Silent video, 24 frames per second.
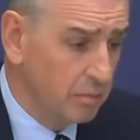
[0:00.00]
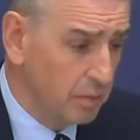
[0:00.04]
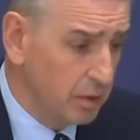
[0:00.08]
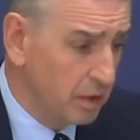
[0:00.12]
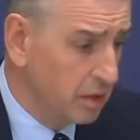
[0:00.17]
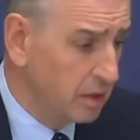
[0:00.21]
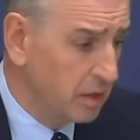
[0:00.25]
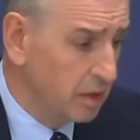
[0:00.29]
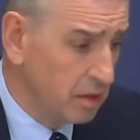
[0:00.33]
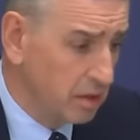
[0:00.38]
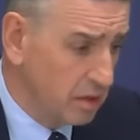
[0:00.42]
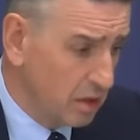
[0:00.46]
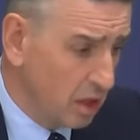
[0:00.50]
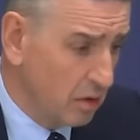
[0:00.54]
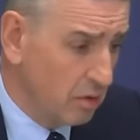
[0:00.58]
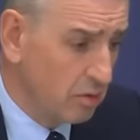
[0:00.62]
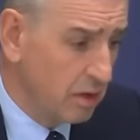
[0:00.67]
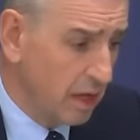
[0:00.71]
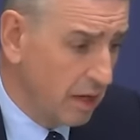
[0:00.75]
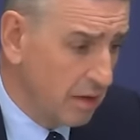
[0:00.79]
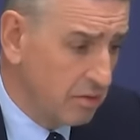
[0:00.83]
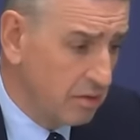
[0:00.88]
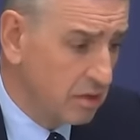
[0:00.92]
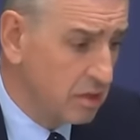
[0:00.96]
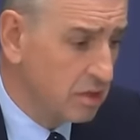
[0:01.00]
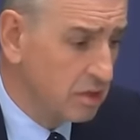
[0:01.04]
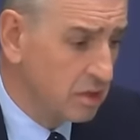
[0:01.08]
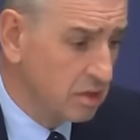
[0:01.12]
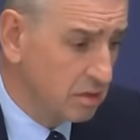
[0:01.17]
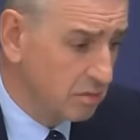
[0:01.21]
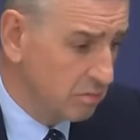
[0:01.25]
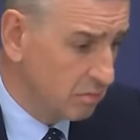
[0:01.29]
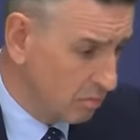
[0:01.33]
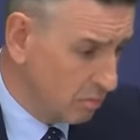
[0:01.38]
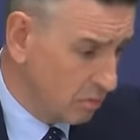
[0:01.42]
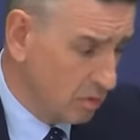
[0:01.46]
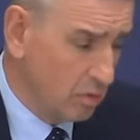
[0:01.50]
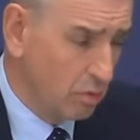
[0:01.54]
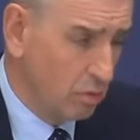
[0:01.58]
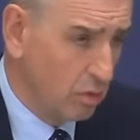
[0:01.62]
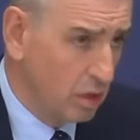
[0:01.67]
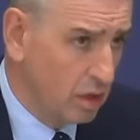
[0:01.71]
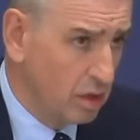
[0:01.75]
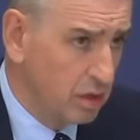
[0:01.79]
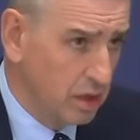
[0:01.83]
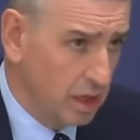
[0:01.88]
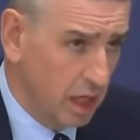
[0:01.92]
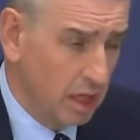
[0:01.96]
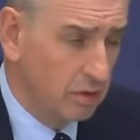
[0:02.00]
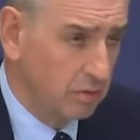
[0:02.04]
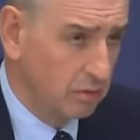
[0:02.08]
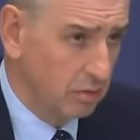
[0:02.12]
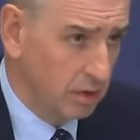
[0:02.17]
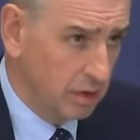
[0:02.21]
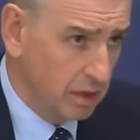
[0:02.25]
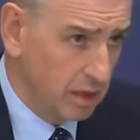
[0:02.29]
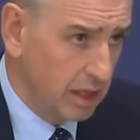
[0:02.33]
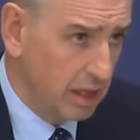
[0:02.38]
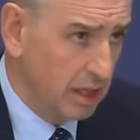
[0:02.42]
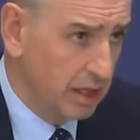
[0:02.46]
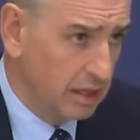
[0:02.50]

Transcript: But known errors were known,